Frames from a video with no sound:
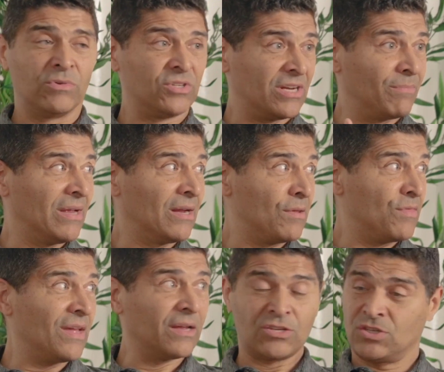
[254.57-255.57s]
which can be a good
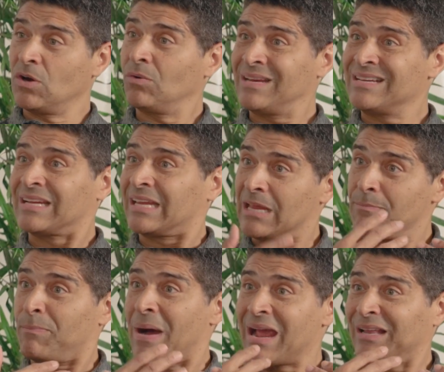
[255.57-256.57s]
thing because you don't need to keep
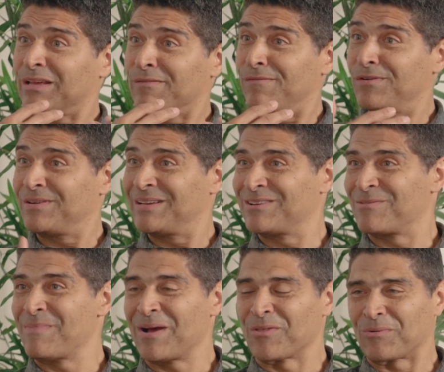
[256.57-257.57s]
piling food in your
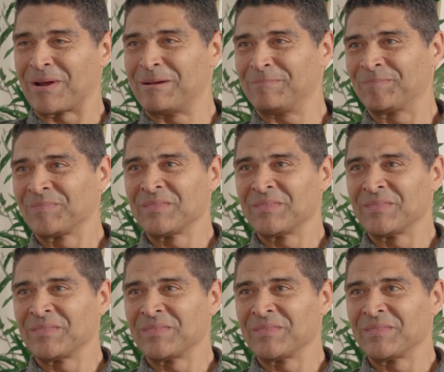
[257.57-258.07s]
mouth, right?